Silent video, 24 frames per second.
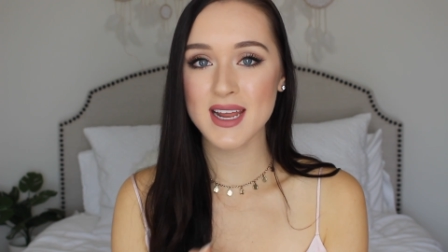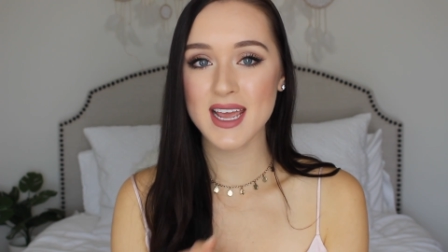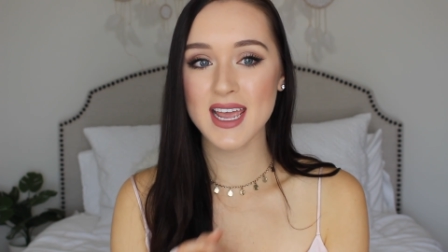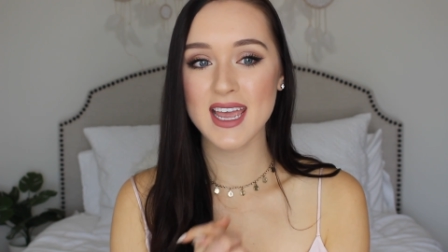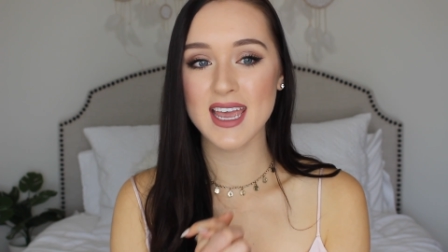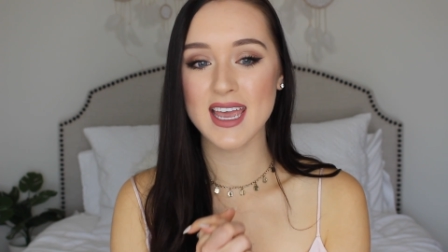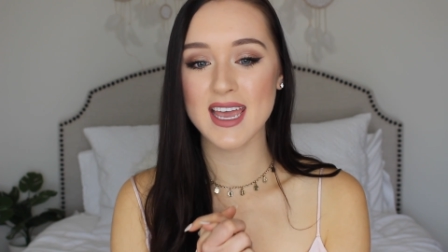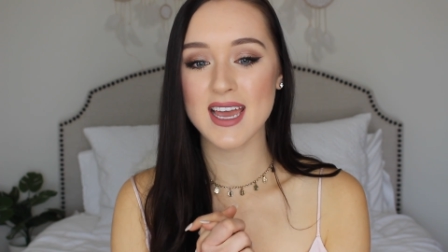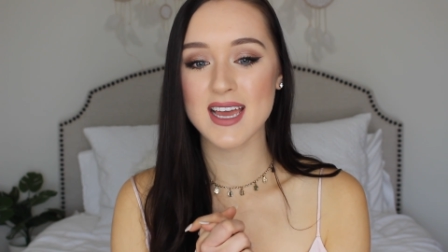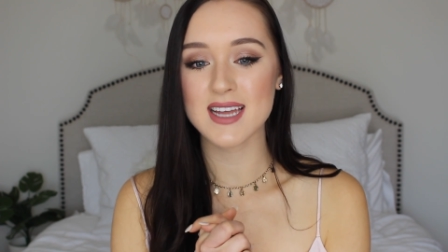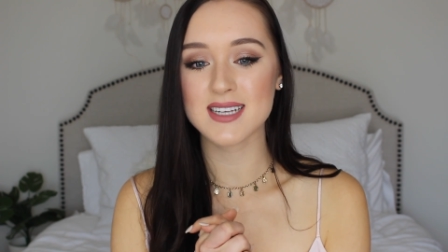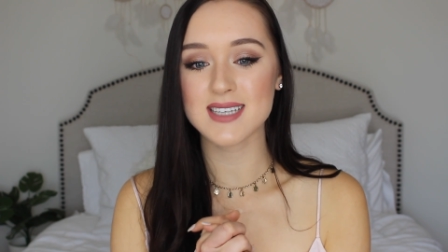
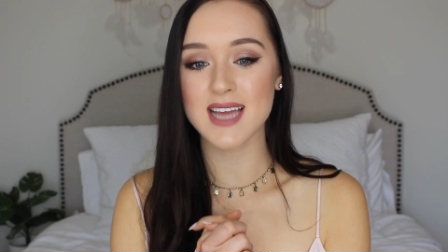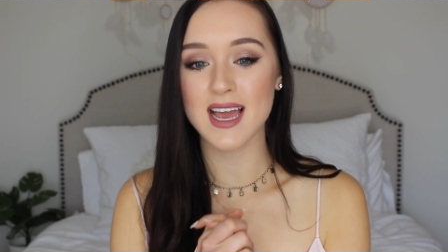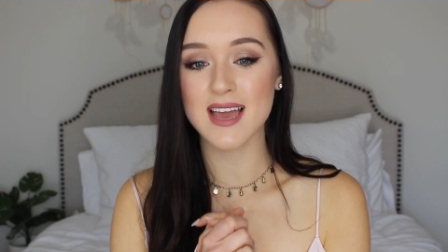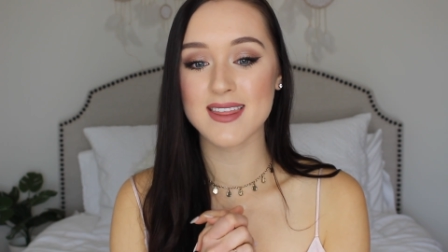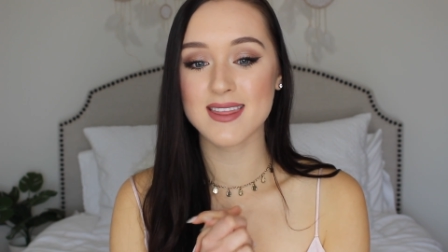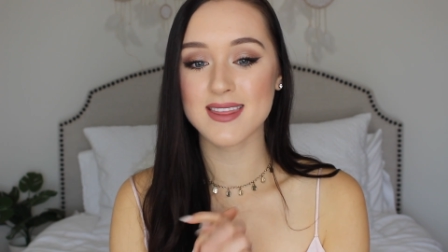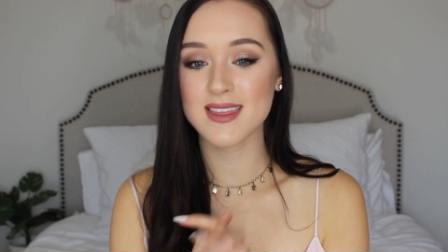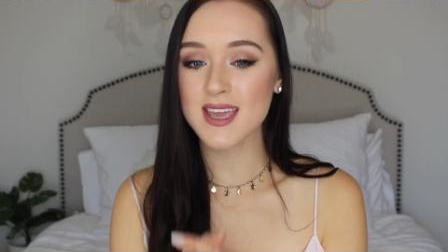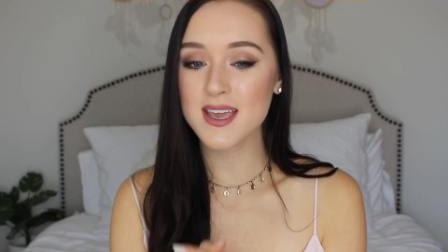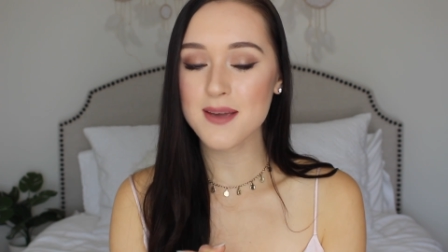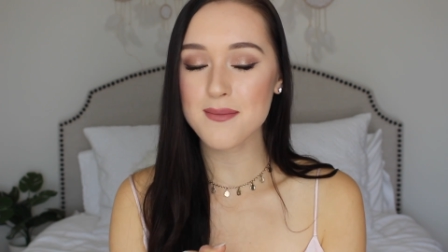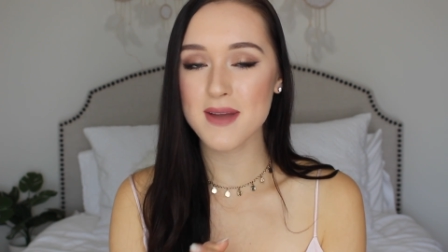and I
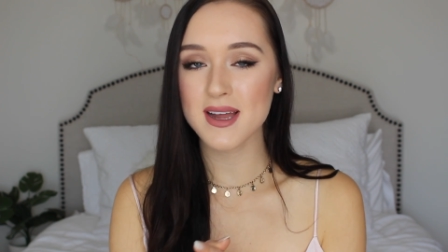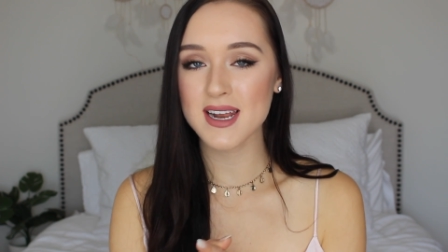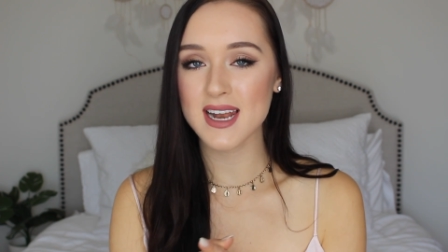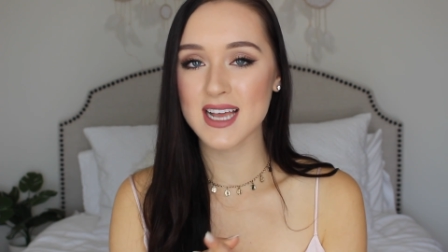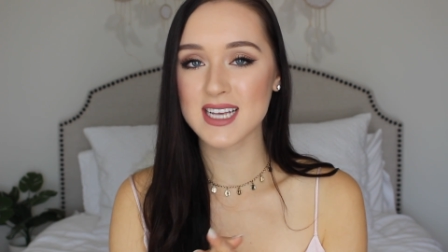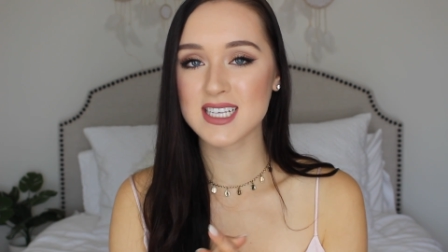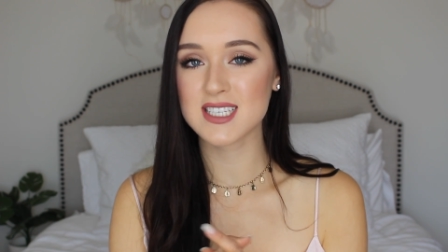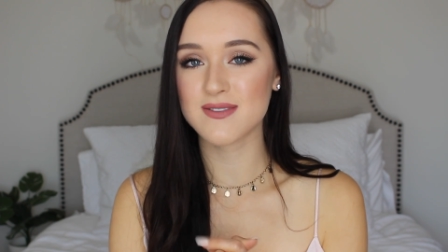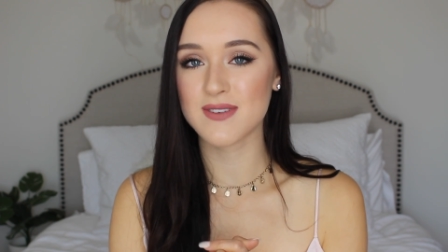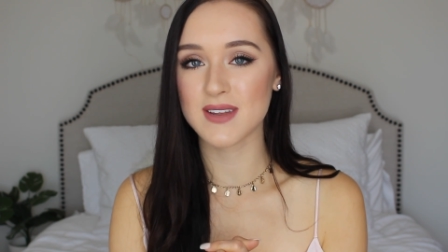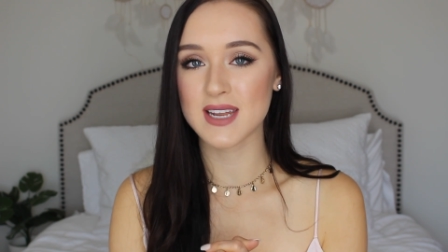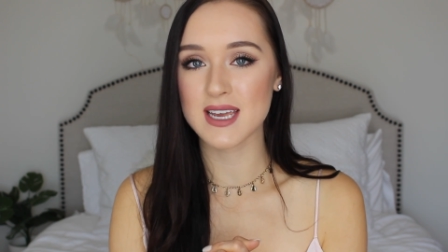think my
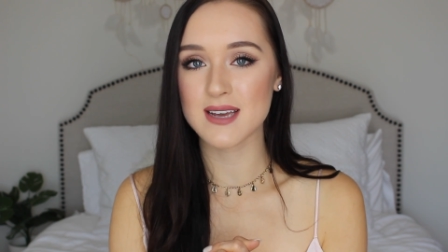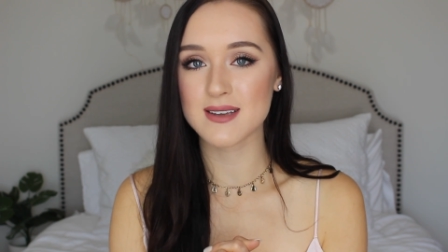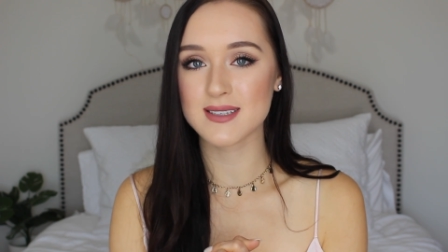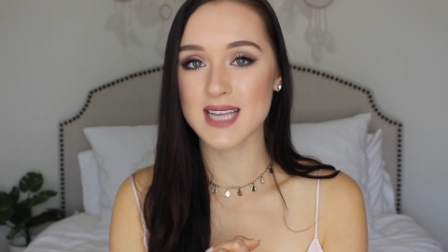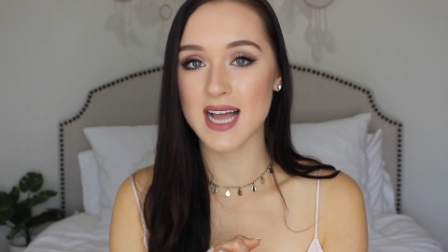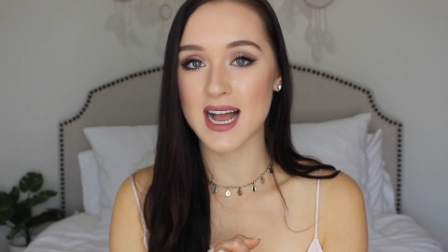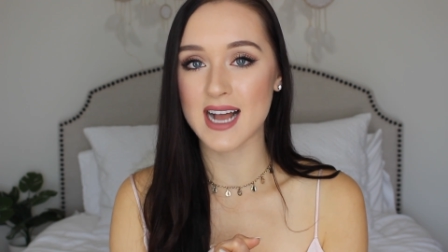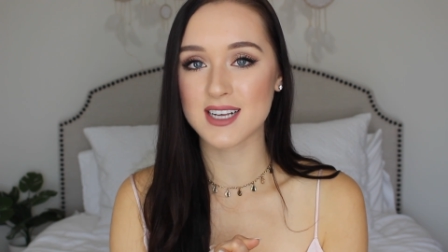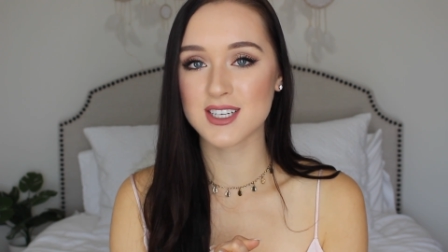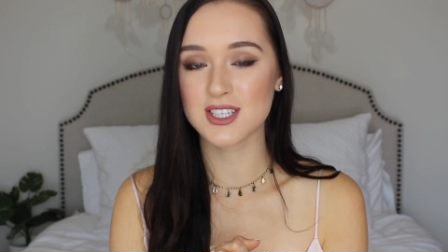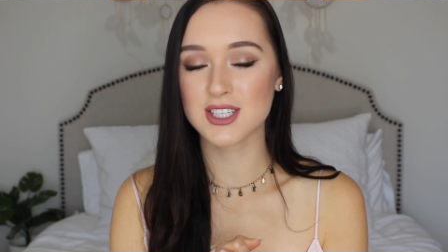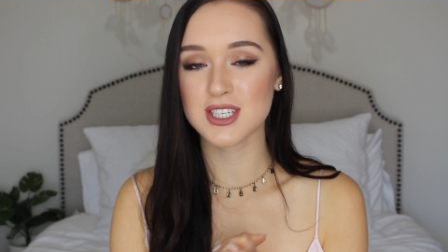next video is
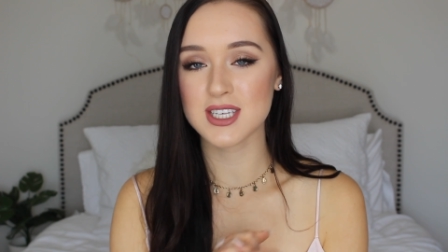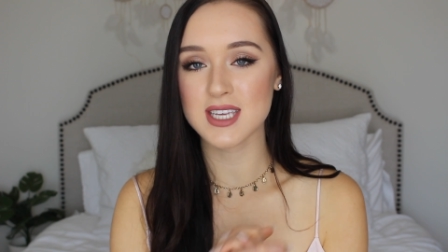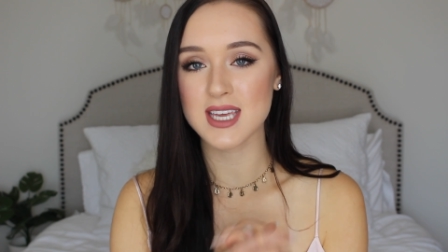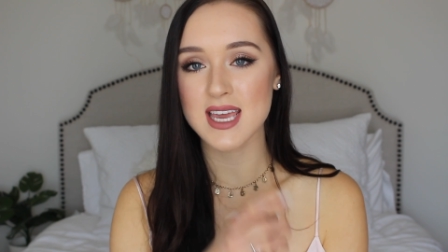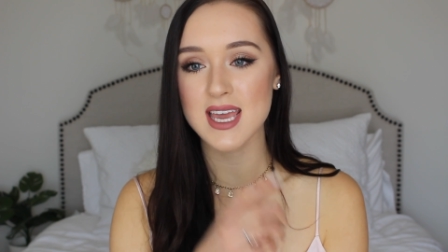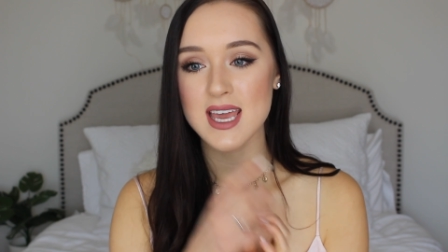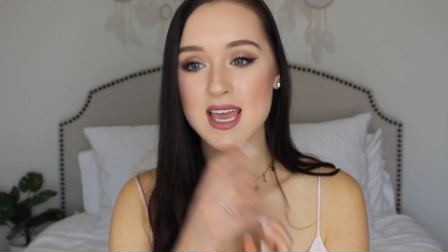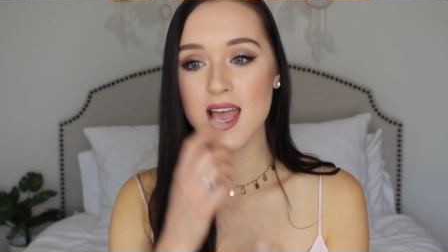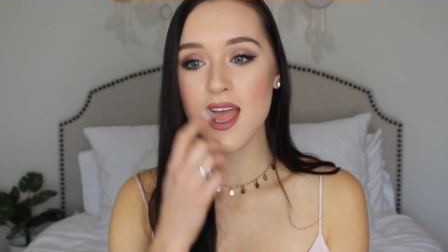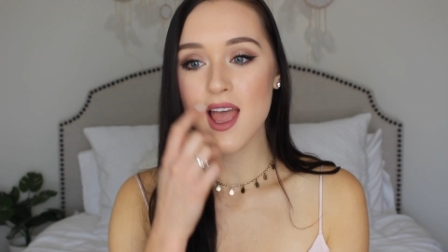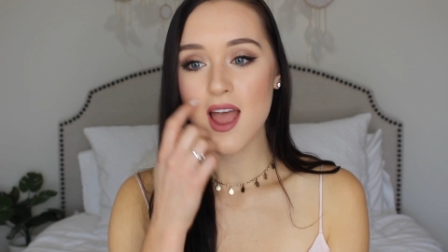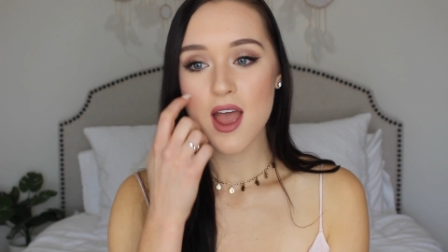
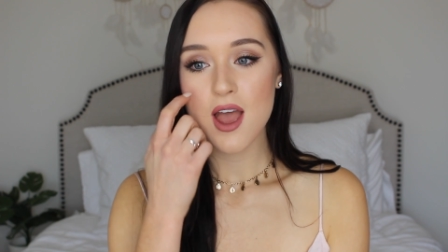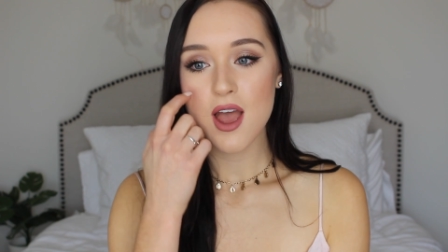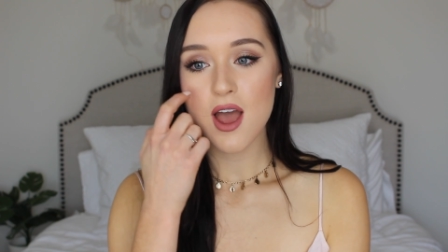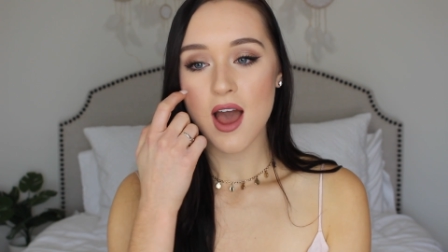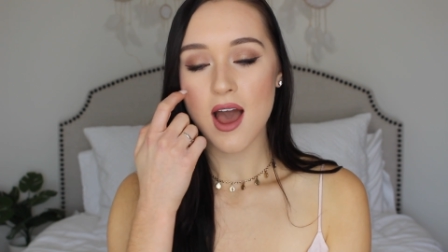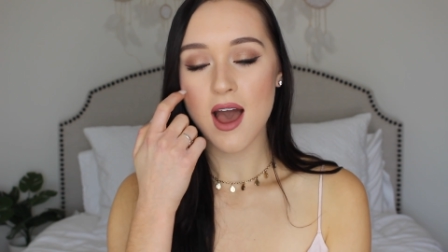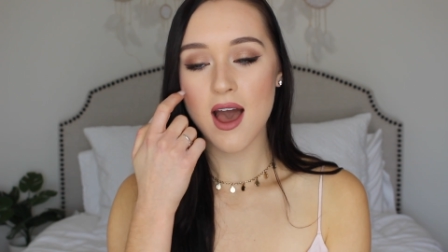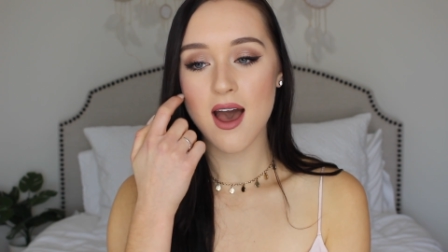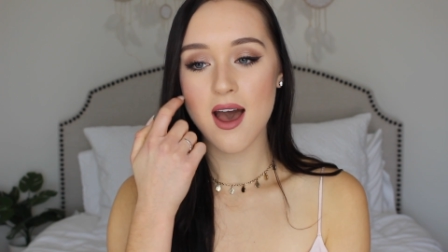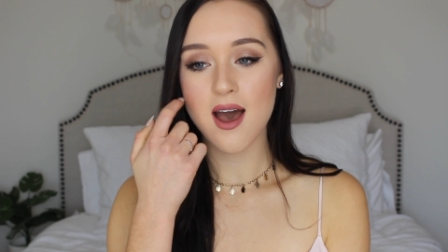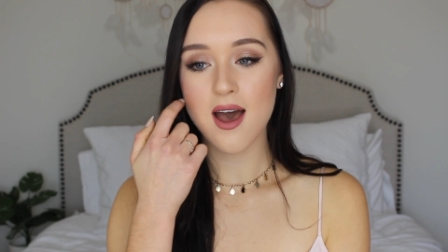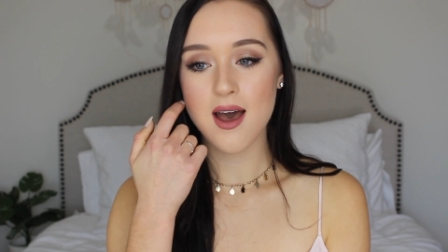actually,
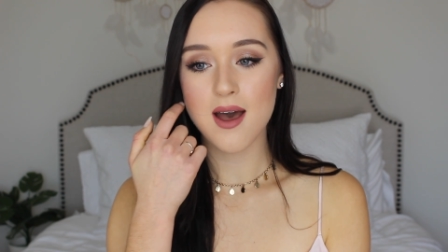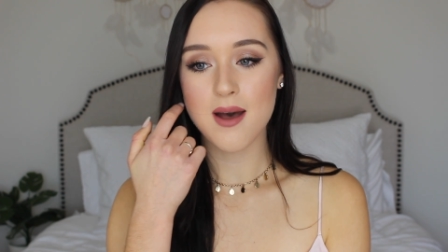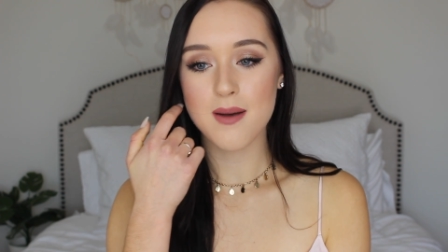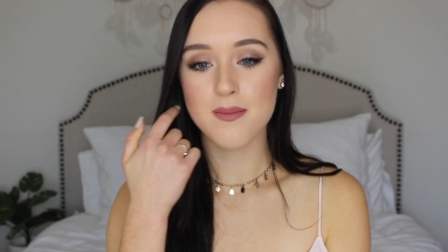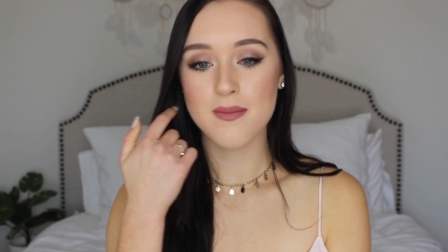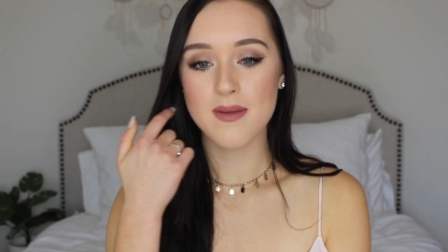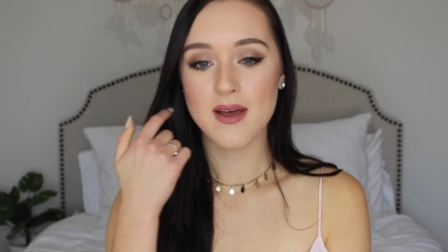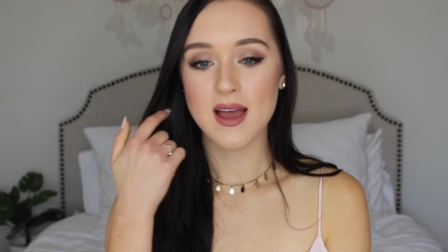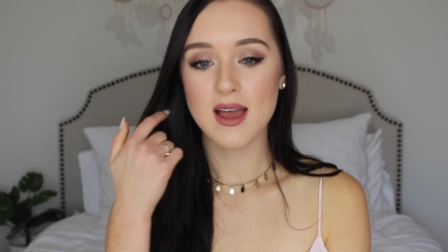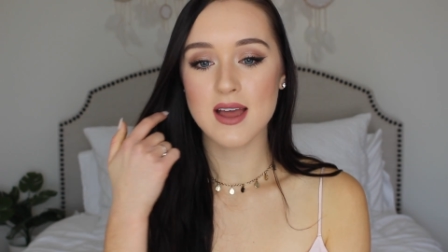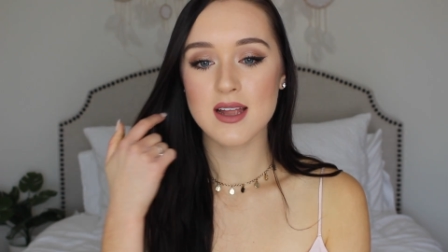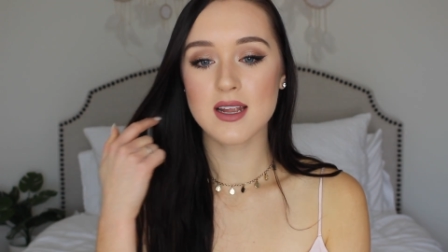
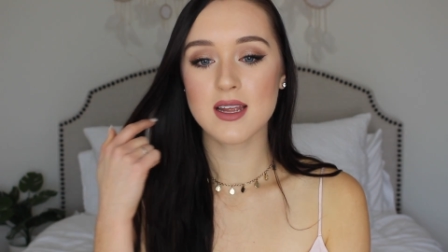um,